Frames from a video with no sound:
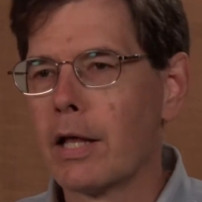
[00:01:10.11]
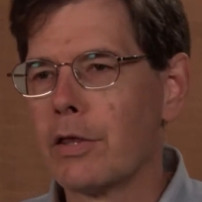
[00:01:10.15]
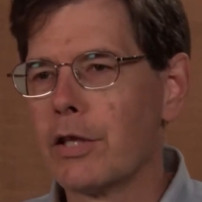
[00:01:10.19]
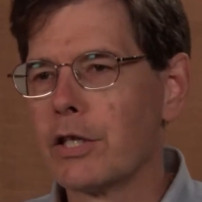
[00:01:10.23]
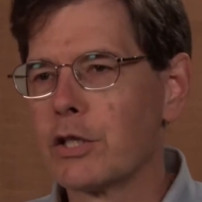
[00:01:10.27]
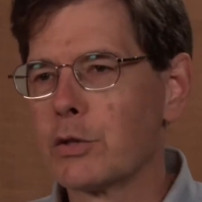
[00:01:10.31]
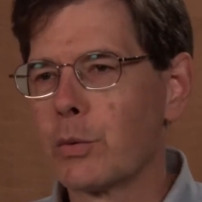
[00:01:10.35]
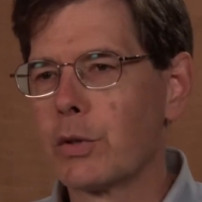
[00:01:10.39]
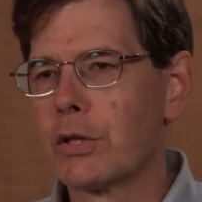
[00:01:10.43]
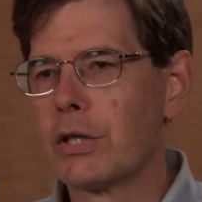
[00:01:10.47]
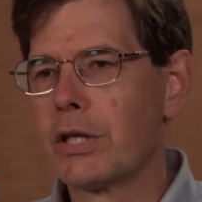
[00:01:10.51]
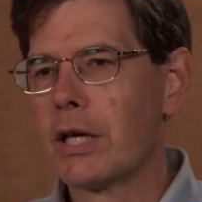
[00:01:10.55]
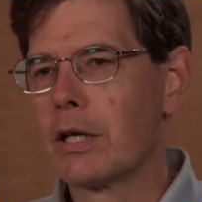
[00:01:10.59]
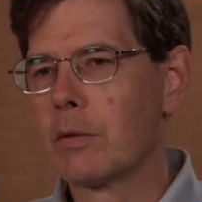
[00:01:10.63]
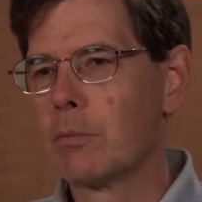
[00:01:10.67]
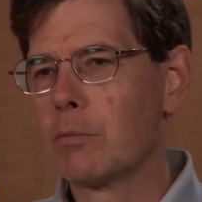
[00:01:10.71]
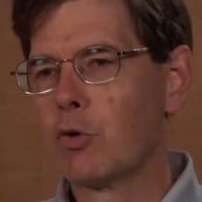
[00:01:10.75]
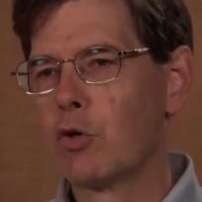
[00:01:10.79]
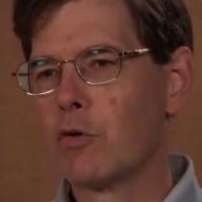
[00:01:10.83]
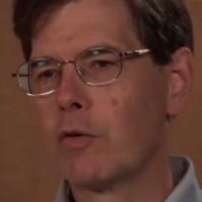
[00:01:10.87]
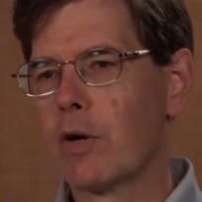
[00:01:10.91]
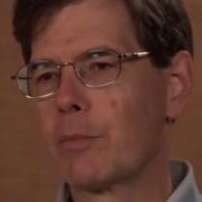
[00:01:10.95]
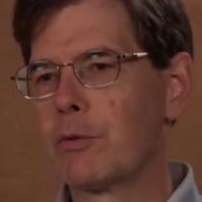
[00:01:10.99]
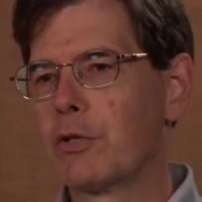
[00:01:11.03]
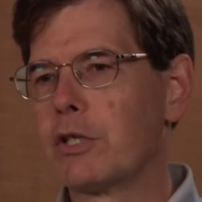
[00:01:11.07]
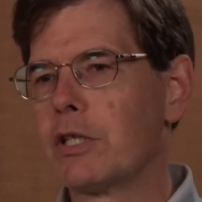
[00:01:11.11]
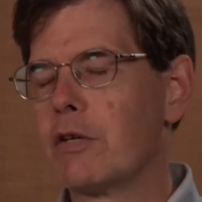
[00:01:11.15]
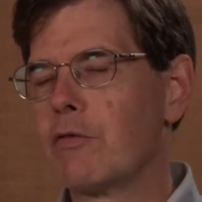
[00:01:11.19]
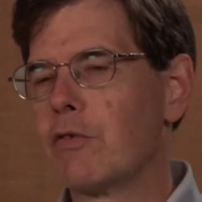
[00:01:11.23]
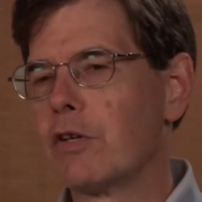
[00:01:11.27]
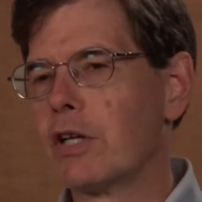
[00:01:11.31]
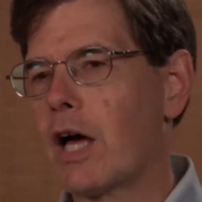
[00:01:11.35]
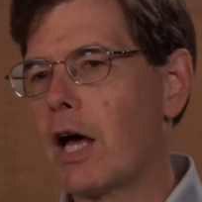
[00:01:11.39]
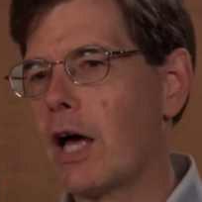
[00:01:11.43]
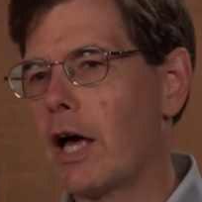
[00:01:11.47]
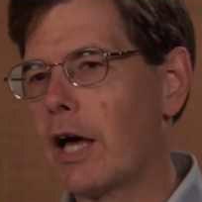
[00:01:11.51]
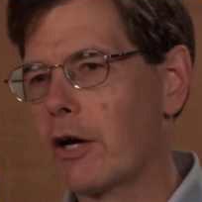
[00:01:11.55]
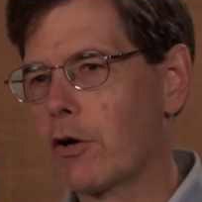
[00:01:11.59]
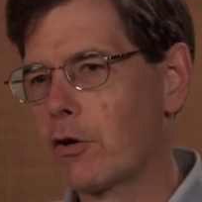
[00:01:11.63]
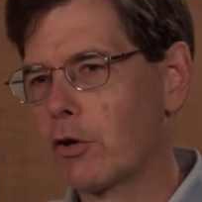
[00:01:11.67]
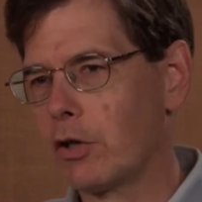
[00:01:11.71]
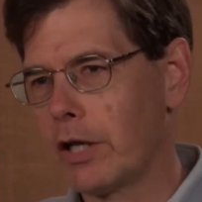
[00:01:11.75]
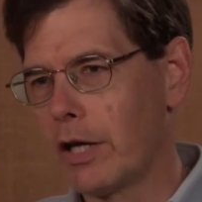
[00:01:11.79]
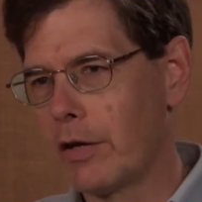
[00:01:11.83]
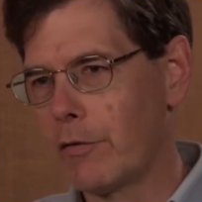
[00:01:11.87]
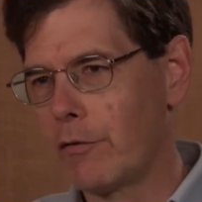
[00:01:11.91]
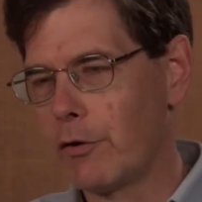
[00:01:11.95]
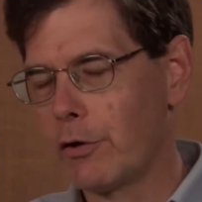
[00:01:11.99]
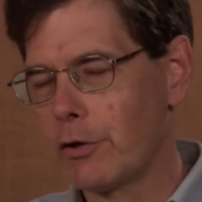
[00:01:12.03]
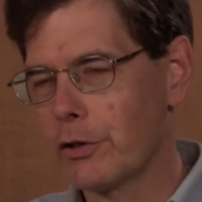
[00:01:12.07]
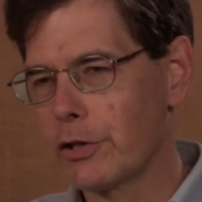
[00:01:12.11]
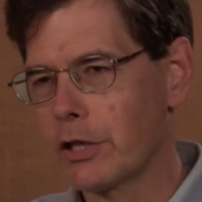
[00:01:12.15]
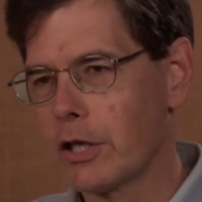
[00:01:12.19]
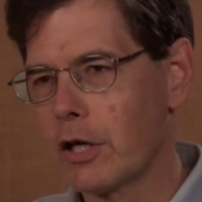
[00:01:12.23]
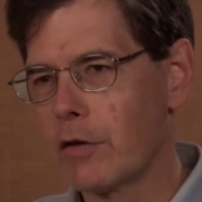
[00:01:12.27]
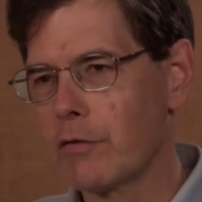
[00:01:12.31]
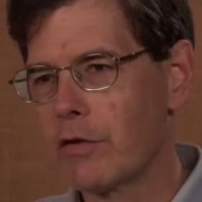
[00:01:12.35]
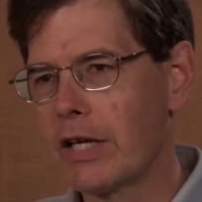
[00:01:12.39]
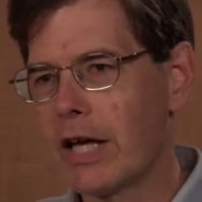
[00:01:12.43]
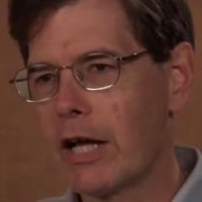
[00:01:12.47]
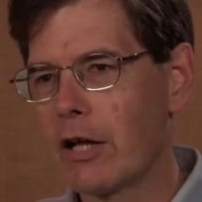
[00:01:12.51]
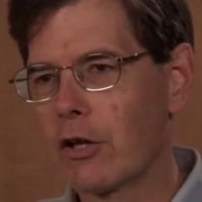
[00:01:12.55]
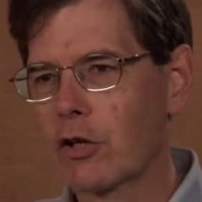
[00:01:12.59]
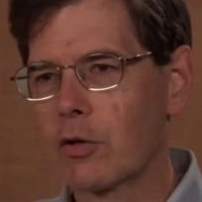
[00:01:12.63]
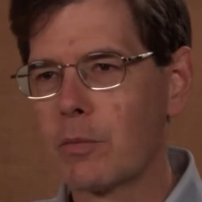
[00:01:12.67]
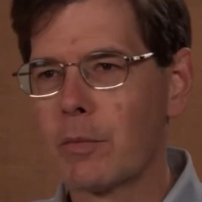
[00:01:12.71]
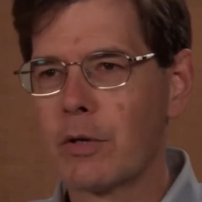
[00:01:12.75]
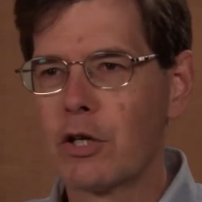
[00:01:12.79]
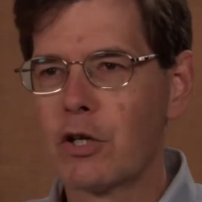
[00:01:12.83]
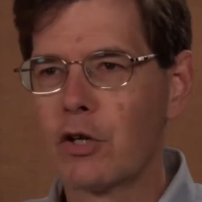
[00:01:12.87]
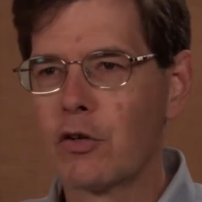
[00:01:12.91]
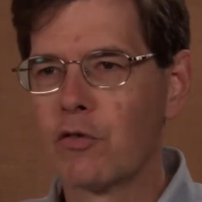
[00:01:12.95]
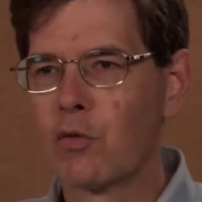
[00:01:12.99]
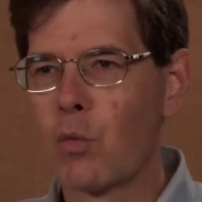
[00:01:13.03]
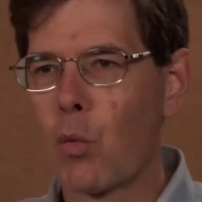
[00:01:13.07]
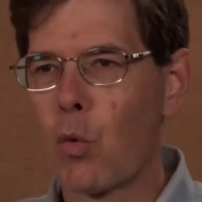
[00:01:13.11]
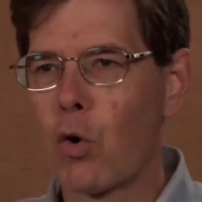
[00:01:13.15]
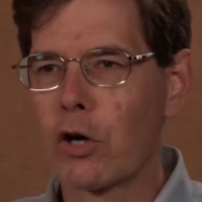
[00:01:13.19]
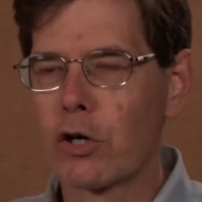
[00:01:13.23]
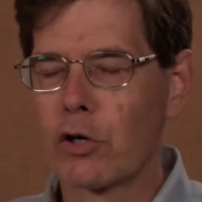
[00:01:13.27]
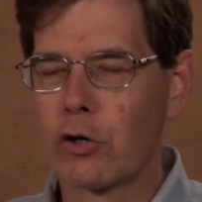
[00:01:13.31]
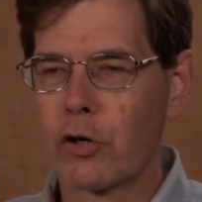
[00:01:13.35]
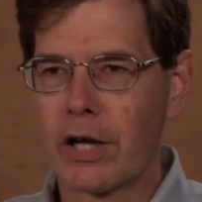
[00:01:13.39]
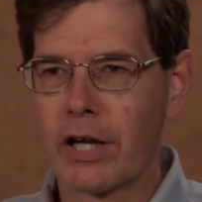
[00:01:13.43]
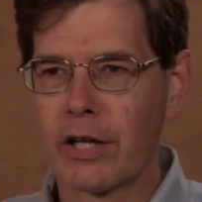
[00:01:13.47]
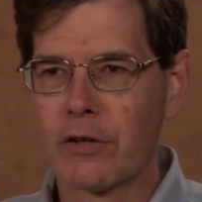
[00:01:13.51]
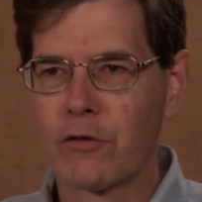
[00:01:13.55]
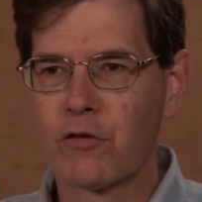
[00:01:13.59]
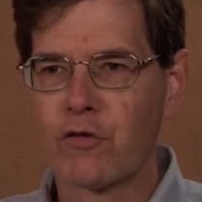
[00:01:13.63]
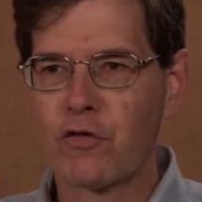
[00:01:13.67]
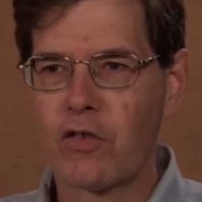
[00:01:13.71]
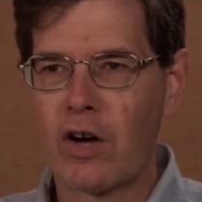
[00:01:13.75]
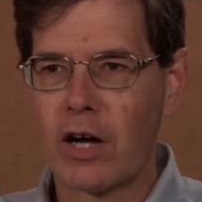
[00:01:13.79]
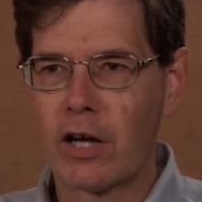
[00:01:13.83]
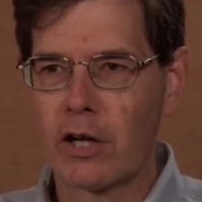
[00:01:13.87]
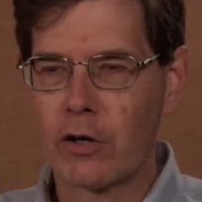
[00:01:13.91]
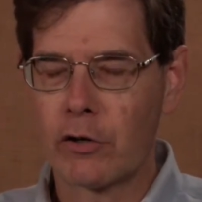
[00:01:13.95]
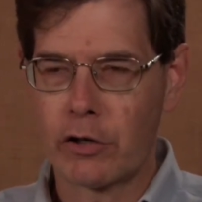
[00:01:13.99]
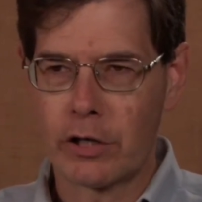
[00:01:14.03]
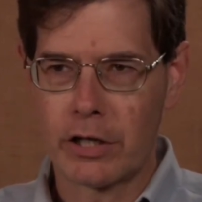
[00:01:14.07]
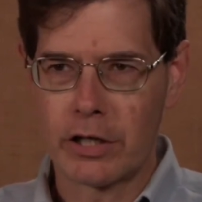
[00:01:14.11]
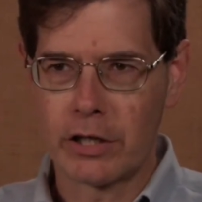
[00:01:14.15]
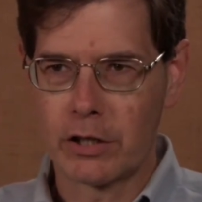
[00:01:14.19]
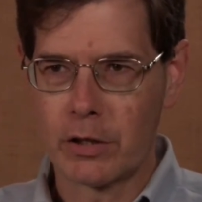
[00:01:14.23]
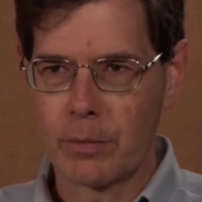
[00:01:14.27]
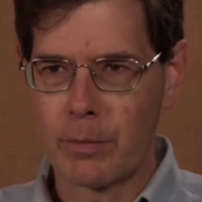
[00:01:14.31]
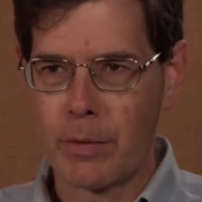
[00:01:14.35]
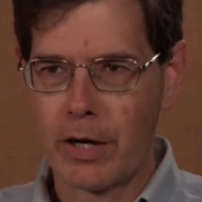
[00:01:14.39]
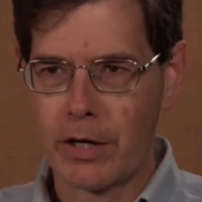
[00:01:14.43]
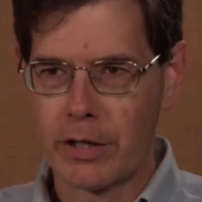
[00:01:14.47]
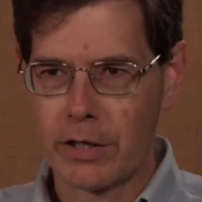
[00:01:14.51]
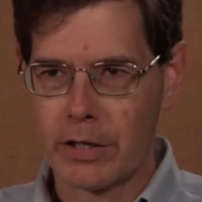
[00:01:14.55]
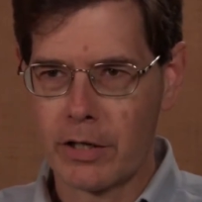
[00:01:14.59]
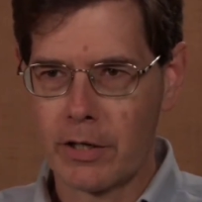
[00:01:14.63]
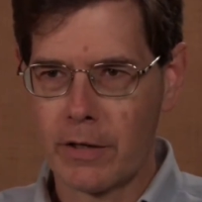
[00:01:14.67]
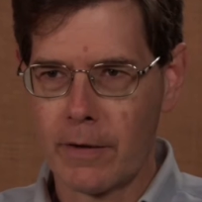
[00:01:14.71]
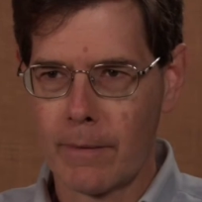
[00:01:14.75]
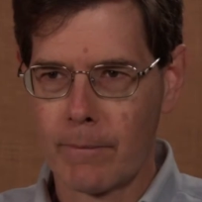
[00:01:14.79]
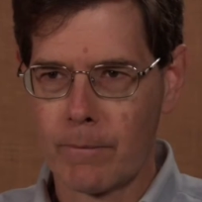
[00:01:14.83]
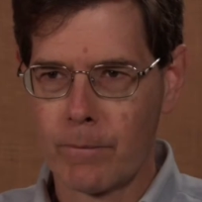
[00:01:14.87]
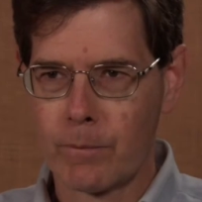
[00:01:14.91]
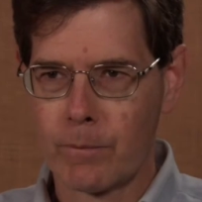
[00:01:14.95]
This would then move up to even higher levels of the alchemy of water and fire in the body.